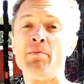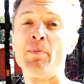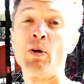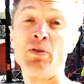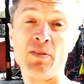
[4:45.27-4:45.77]

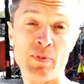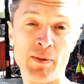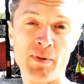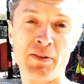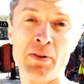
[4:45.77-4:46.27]
Most
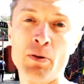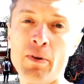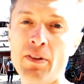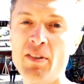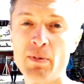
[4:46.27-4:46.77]
people know
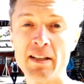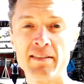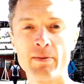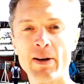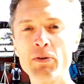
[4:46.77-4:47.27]
what this place
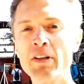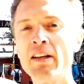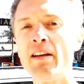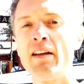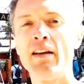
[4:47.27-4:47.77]
is about.
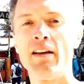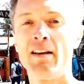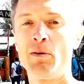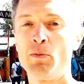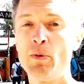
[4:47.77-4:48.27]

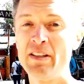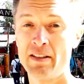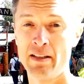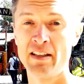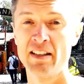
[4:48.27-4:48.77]
We
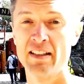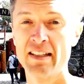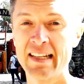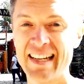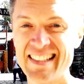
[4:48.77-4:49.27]
say
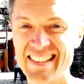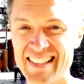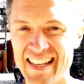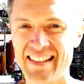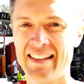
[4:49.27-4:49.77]

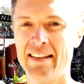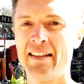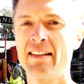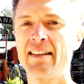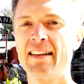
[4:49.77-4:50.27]
Christiania,
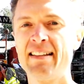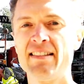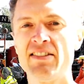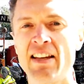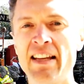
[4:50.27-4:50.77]

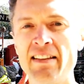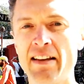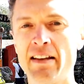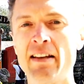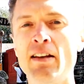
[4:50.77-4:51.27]

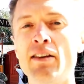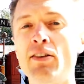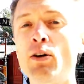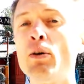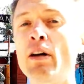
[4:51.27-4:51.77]
Christiania.
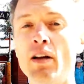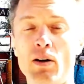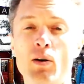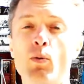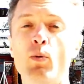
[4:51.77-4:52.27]
So,
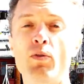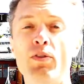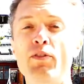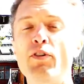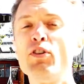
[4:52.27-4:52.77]

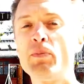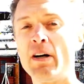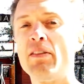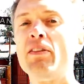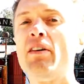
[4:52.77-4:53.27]
the first
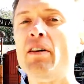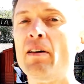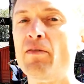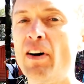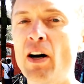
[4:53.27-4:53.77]
part, the
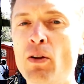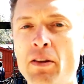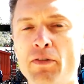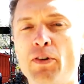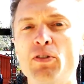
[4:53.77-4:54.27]
vowel in
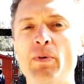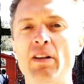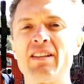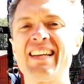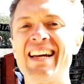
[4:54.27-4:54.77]
the first part,
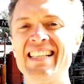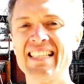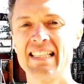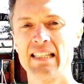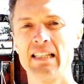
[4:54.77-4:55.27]

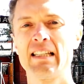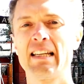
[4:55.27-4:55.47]
kres,